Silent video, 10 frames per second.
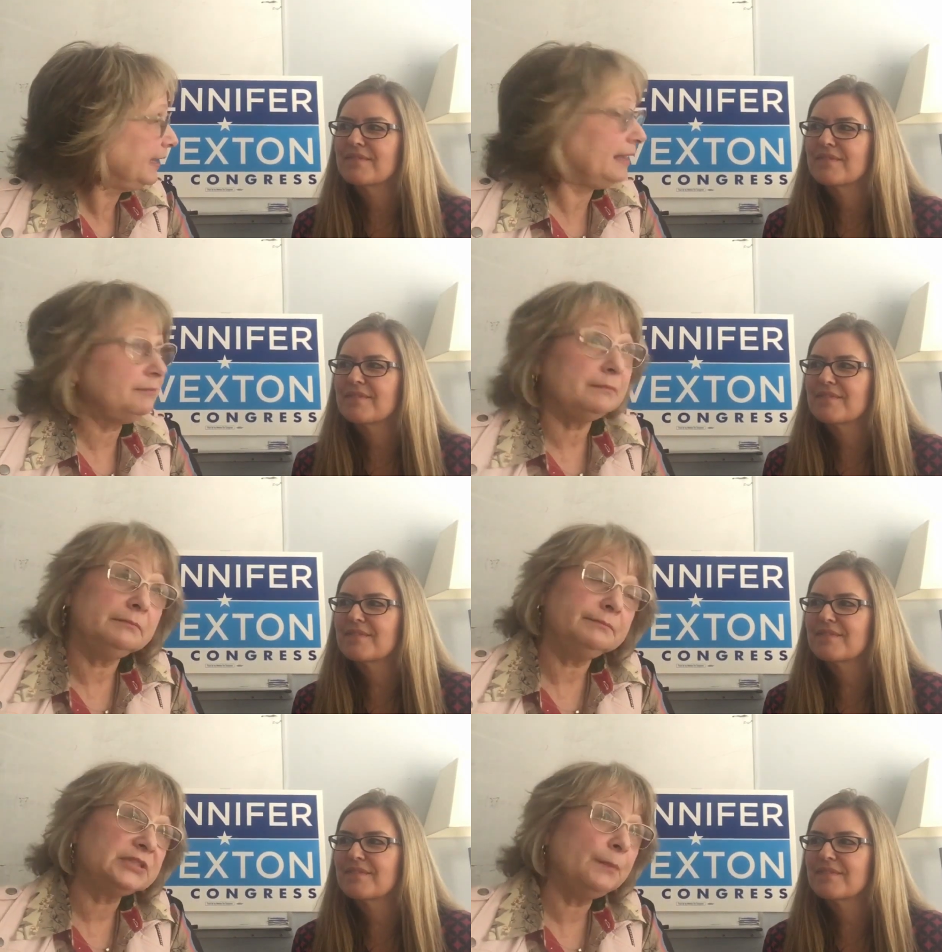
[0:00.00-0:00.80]
Speaker 1: And
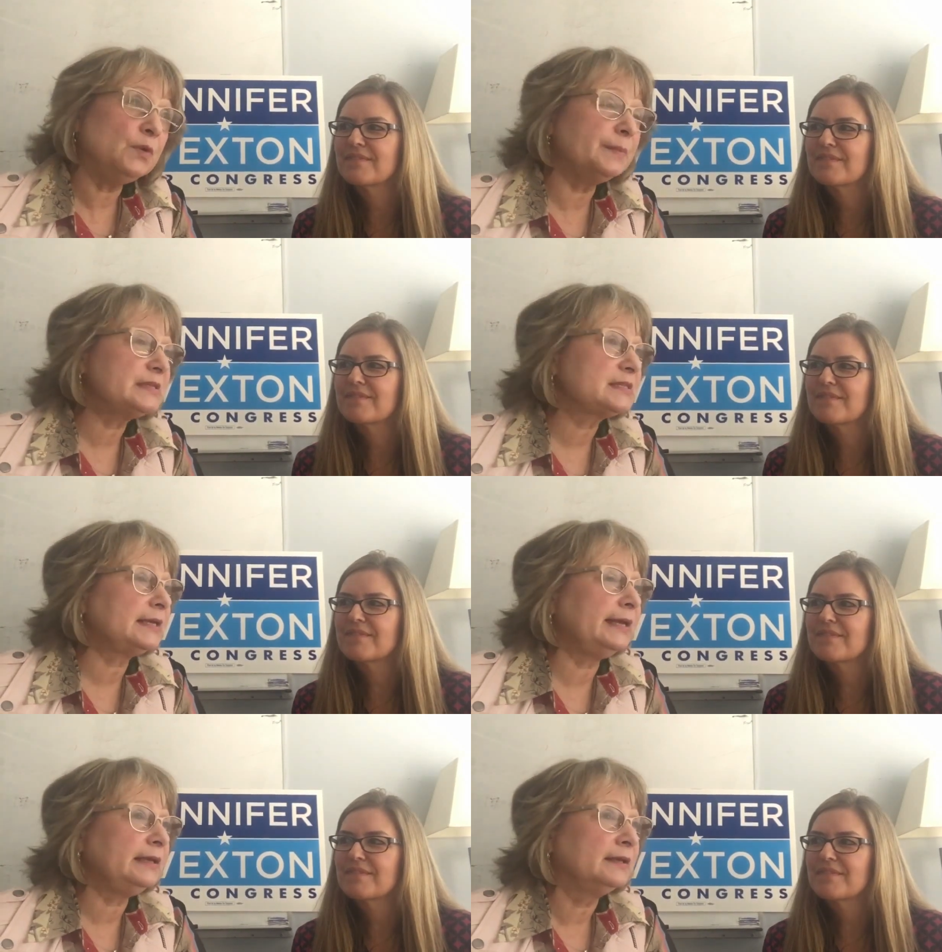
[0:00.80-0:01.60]
some women
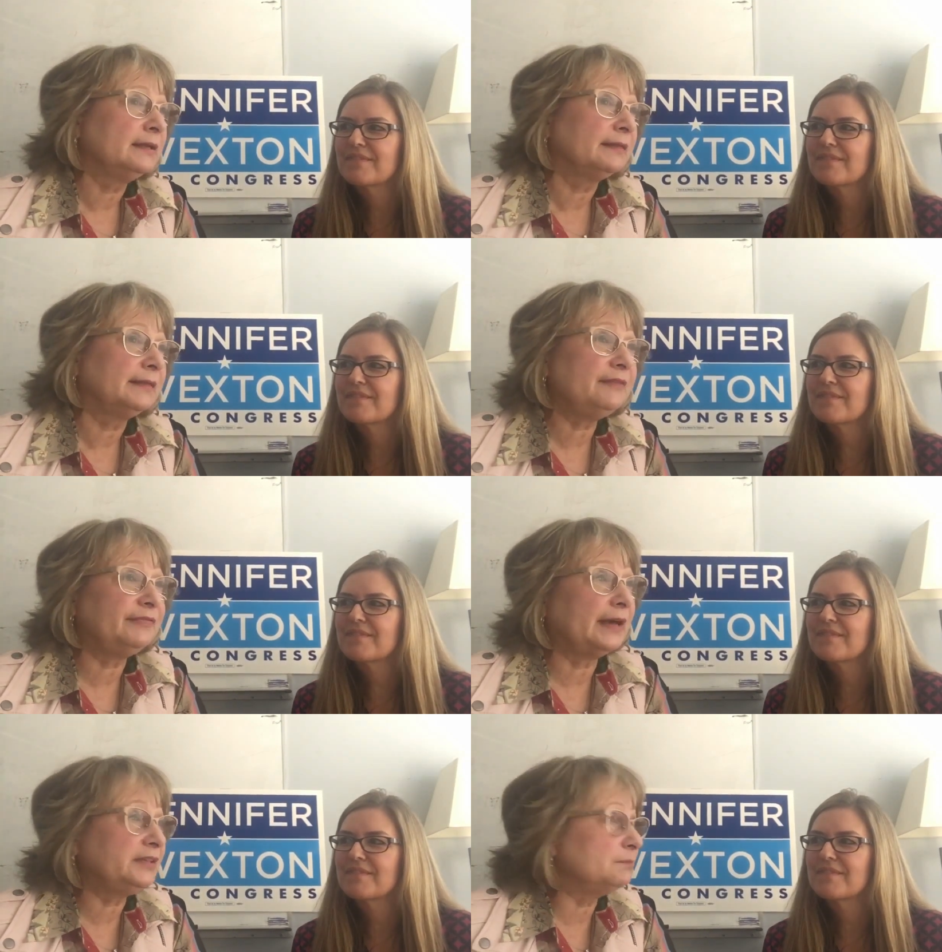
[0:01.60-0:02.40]
say they
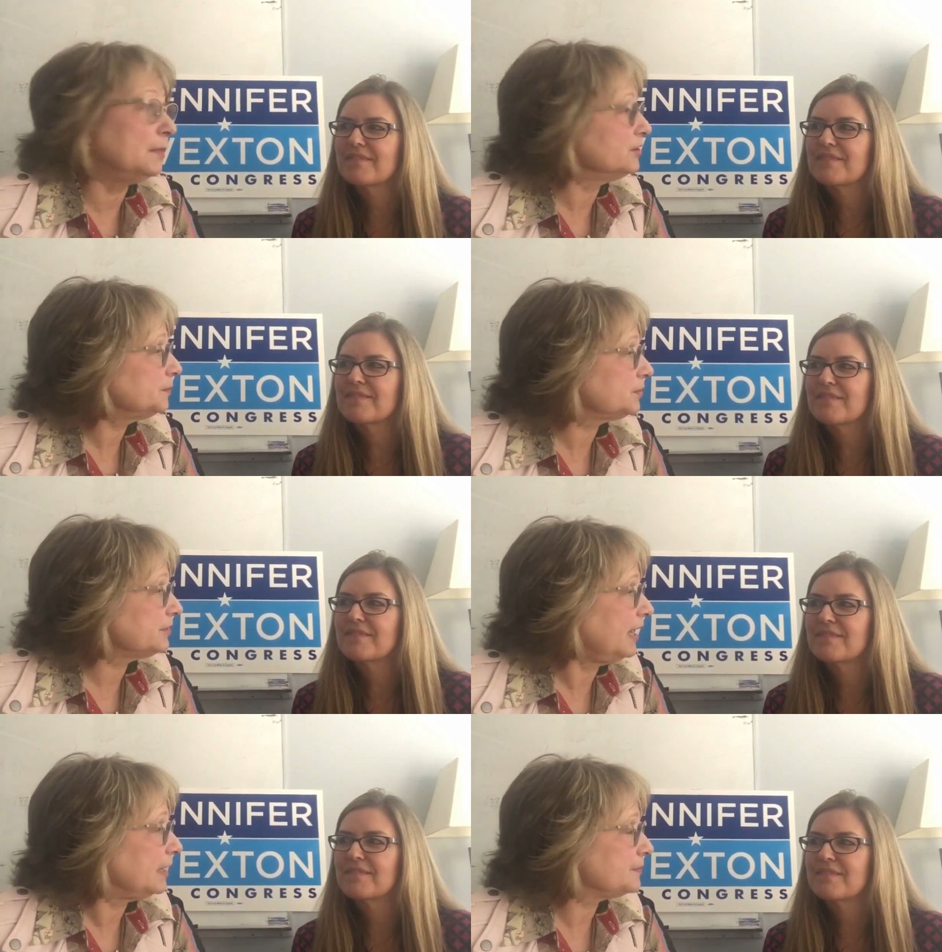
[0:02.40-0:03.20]
found it multiple
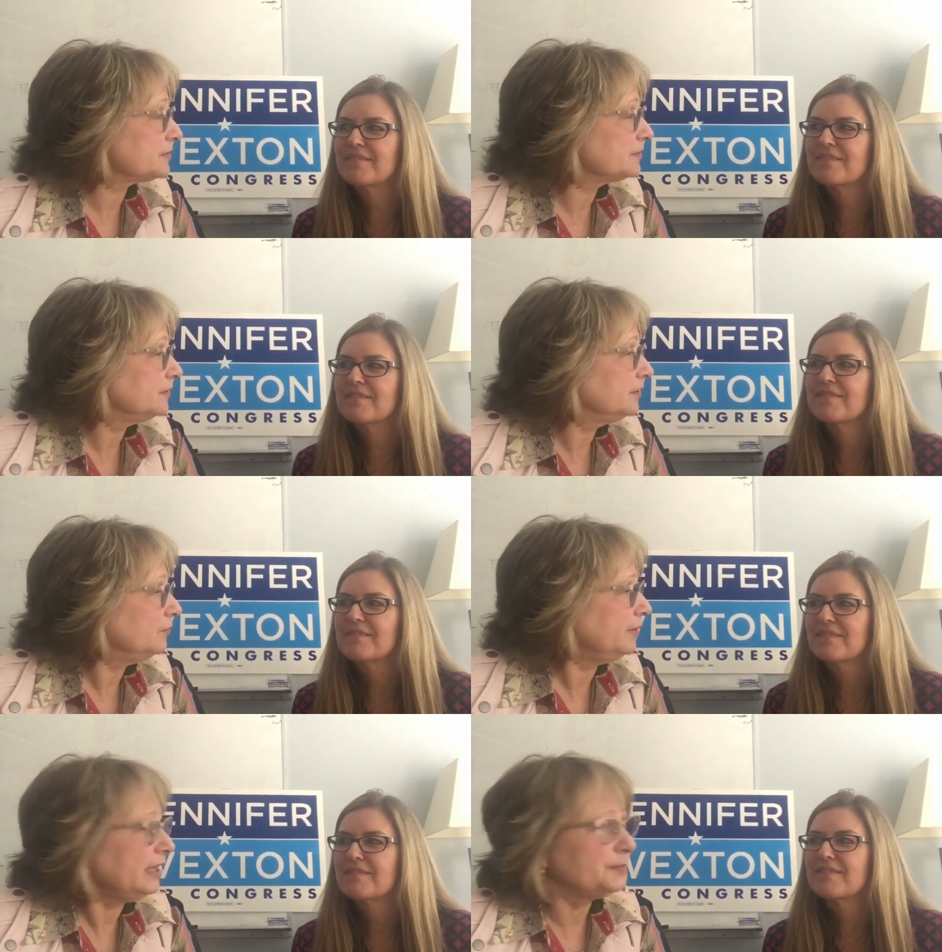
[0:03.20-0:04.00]
times.
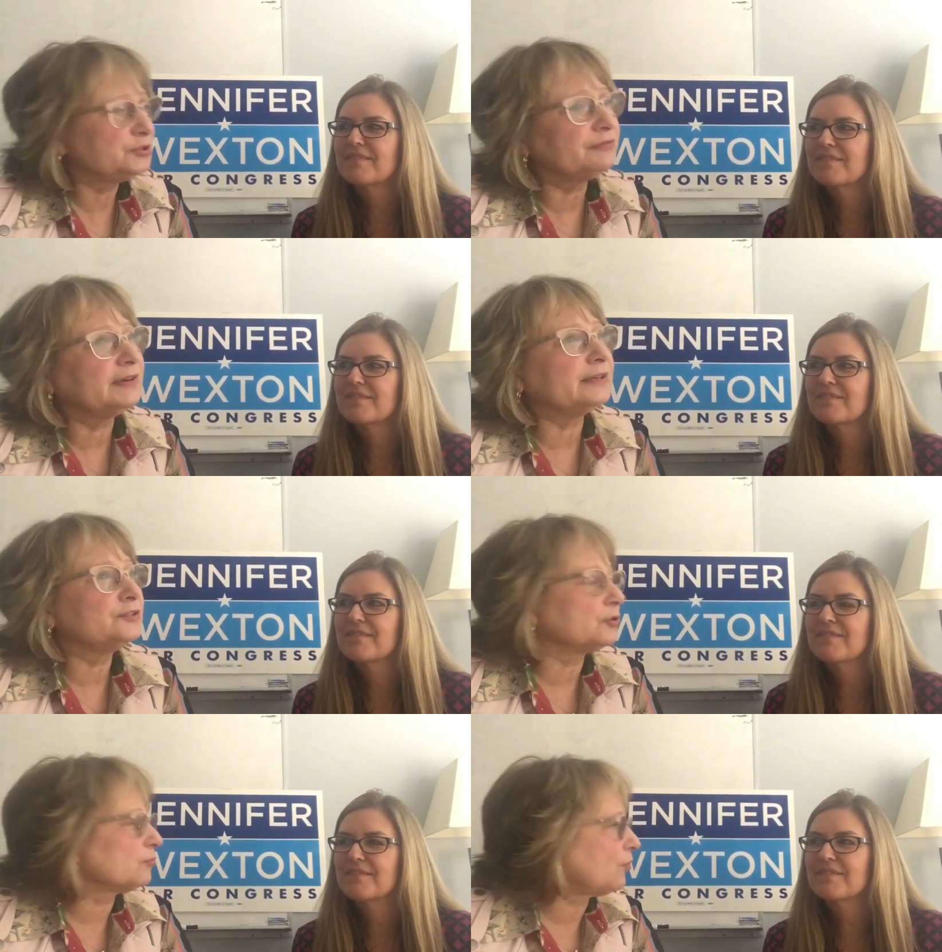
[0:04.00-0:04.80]
What helped you find
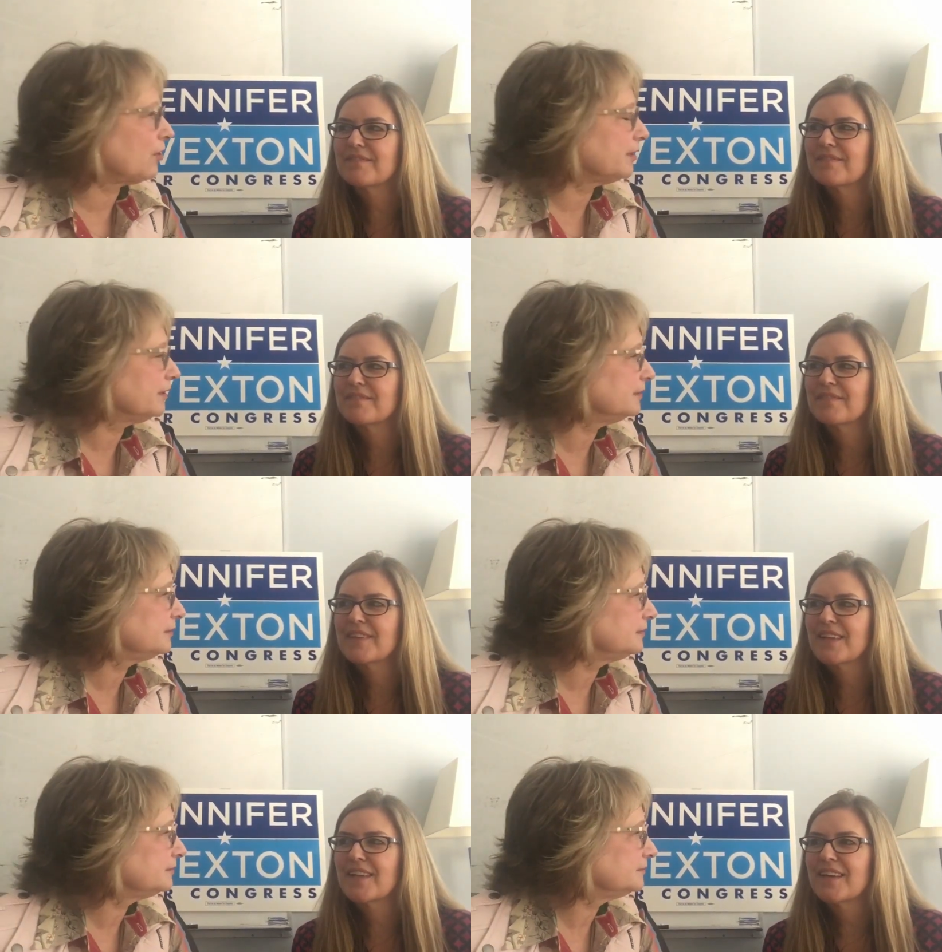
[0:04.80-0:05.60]
your roar?
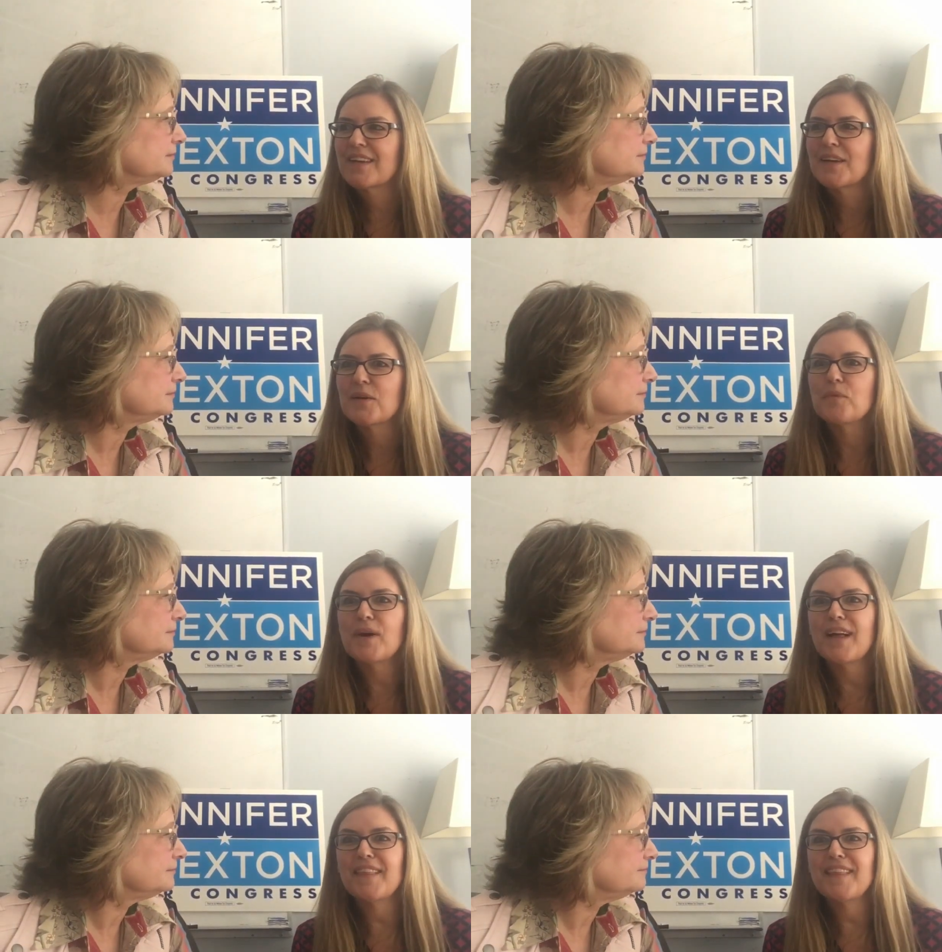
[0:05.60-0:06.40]

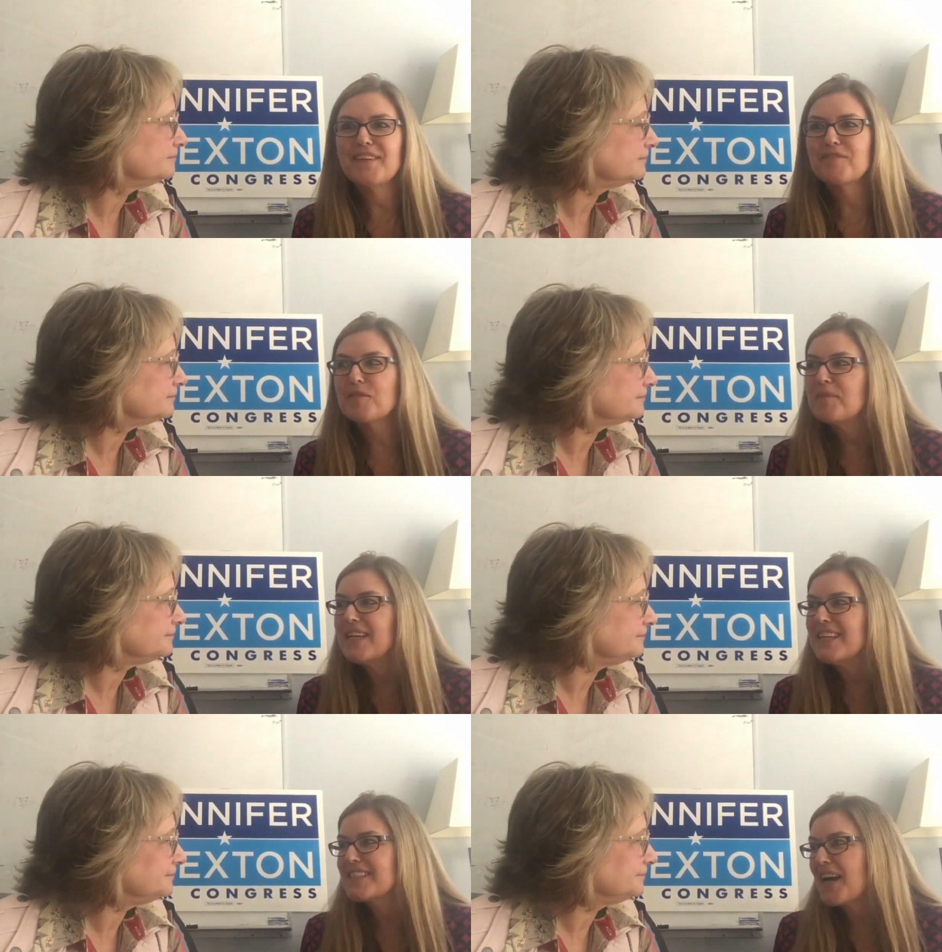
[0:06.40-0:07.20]
Speaker 2: Well, I think for
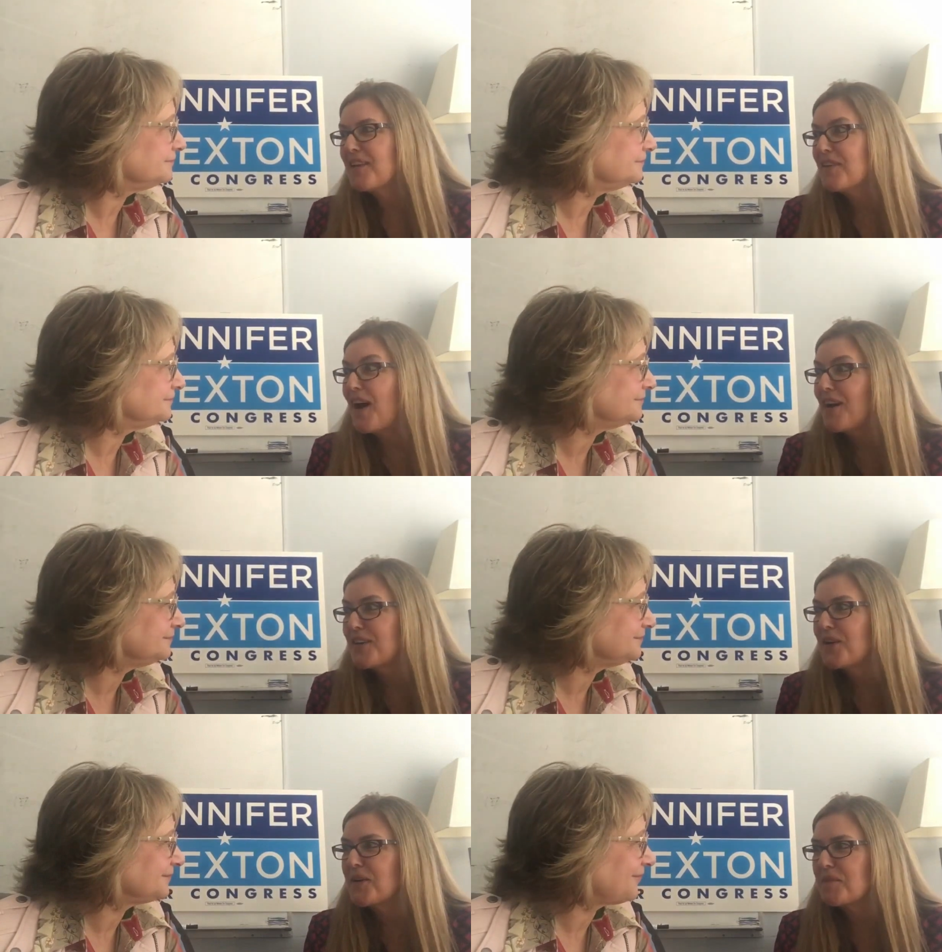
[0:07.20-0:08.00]
me, it's kind of an
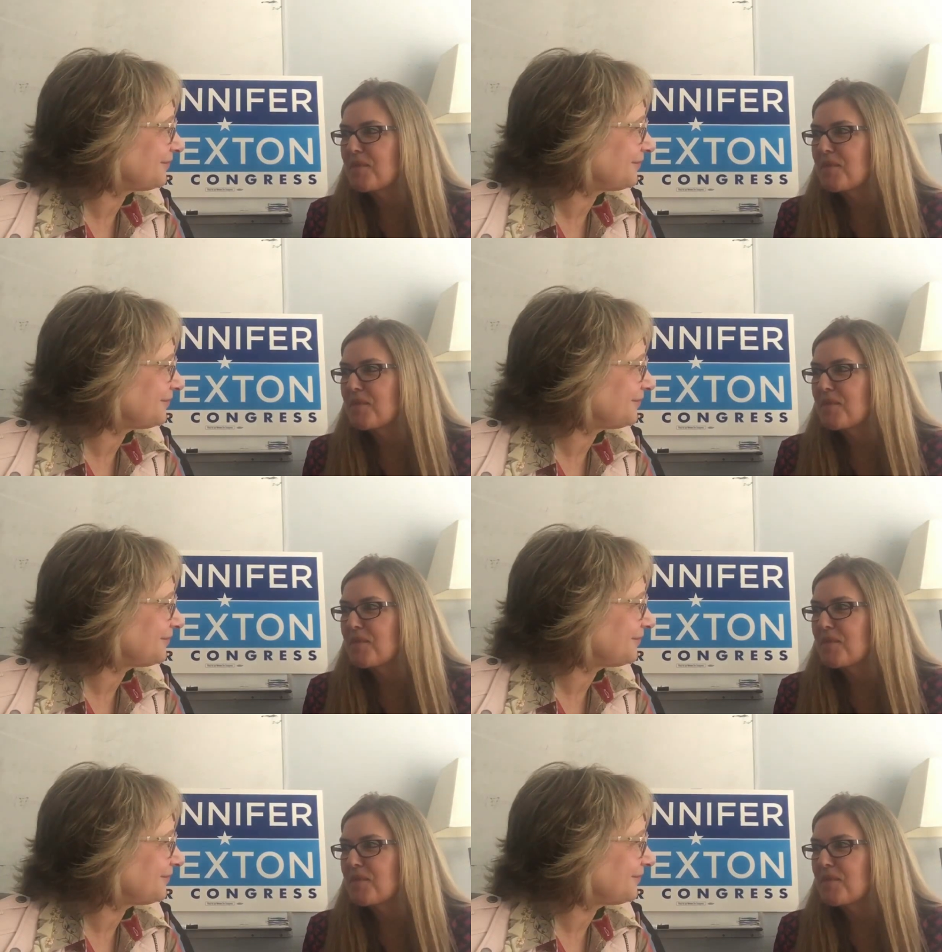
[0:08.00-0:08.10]
ongoing